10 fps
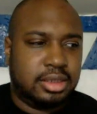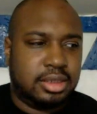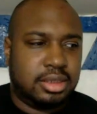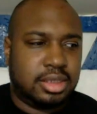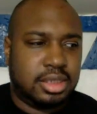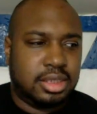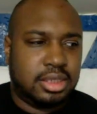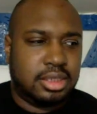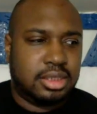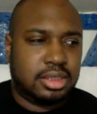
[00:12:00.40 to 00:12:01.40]

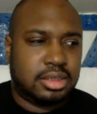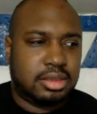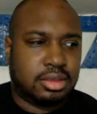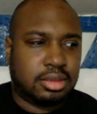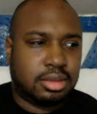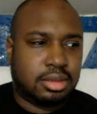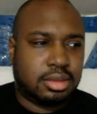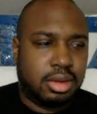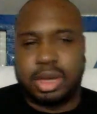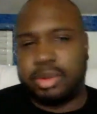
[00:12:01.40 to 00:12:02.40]
she's,
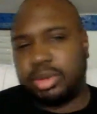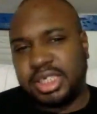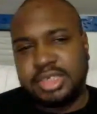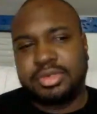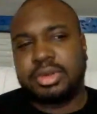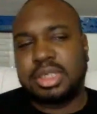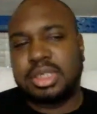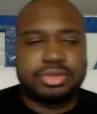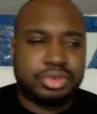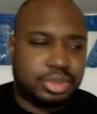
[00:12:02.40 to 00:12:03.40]
like when she's first
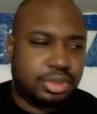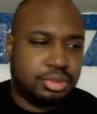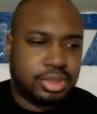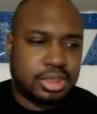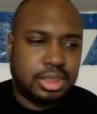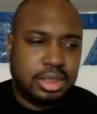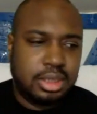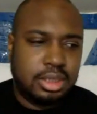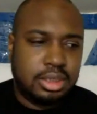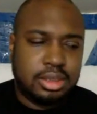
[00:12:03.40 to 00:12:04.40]
introduced,
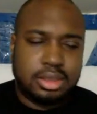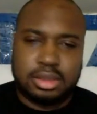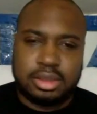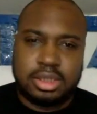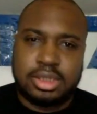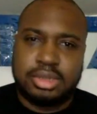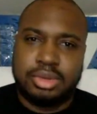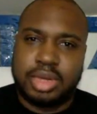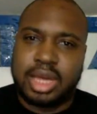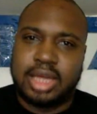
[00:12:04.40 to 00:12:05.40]
she's
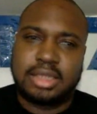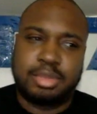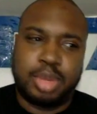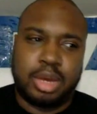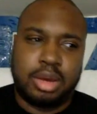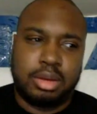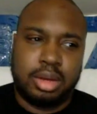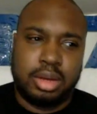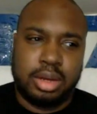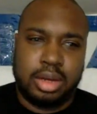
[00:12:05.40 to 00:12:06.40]
doing a case about,
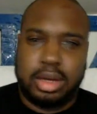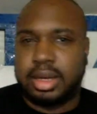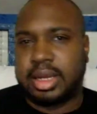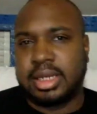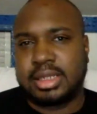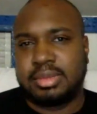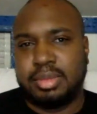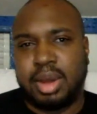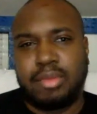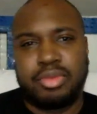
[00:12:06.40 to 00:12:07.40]
I guess,
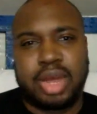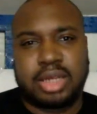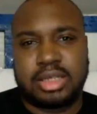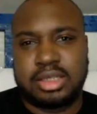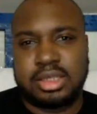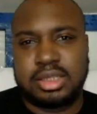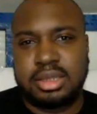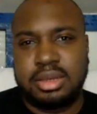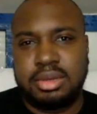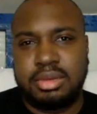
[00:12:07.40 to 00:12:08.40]
malpractice
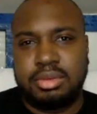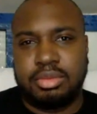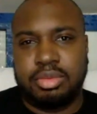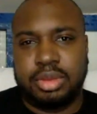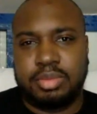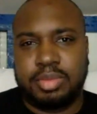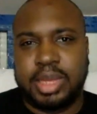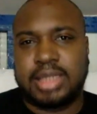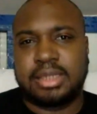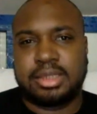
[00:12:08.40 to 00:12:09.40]
with
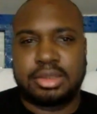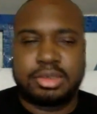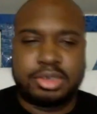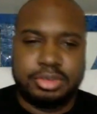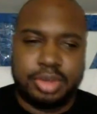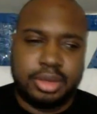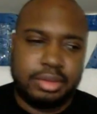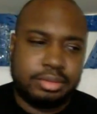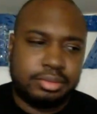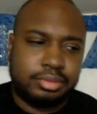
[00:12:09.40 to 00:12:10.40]
plastic surgery.
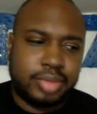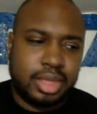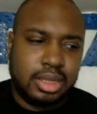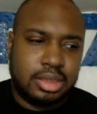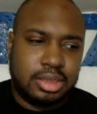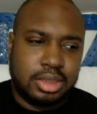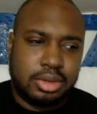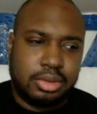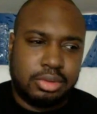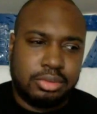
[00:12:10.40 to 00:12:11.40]

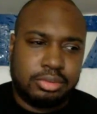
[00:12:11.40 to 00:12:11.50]
So,